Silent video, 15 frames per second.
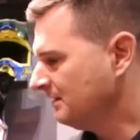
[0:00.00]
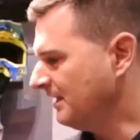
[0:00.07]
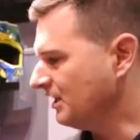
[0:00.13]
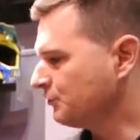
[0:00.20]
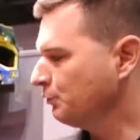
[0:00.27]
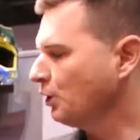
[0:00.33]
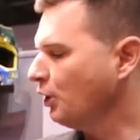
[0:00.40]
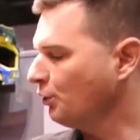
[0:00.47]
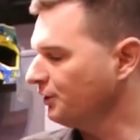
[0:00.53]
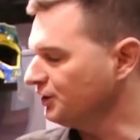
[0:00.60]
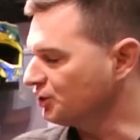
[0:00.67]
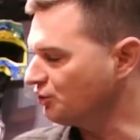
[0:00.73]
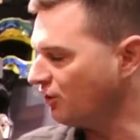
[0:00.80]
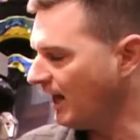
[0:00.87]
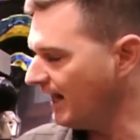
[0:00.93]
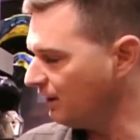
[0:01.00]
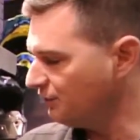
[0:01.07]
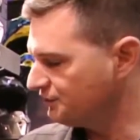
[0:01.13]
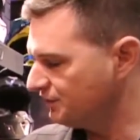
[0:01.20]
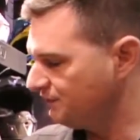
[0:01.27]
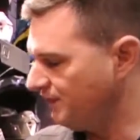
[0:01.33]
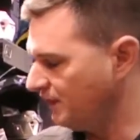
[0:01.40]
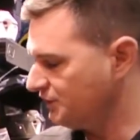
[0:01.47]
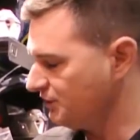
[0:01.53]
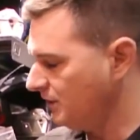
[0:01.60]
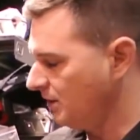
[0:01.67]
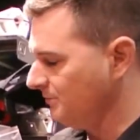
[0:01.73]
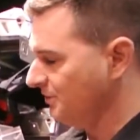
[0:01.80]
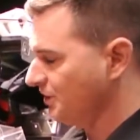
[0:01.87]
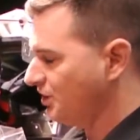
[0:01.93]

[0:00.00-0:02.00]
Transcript: Next, we'll go to the Cryos Adventure helmet.